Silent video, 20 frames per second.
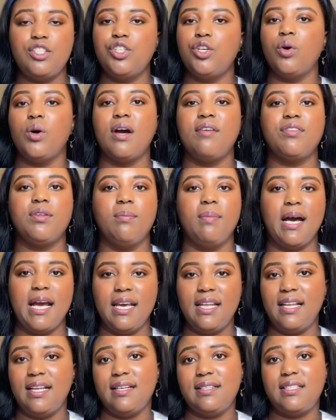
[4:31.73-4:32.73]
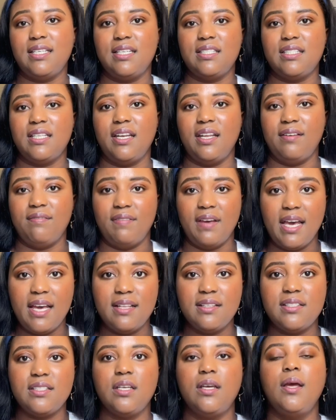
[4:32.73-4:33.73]
You don't have to buy a lot of tickets in
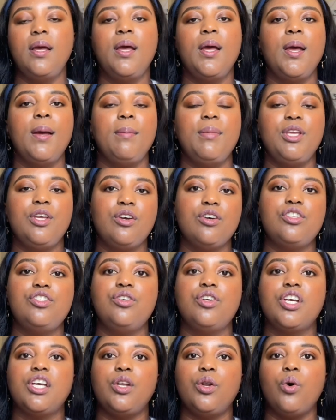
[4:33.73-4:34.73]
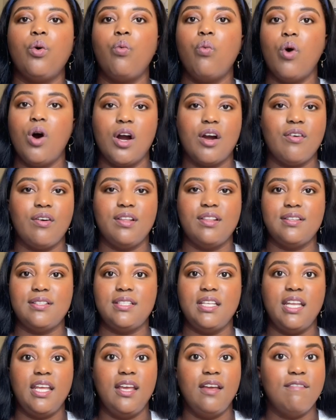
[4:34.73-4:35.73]
advance because you can walk around the
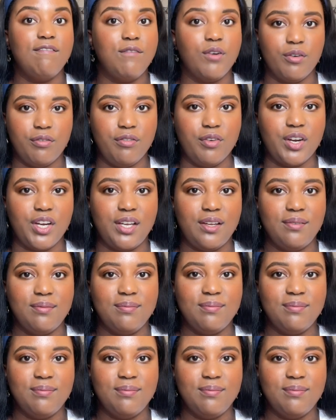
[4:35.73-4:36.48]
city for free.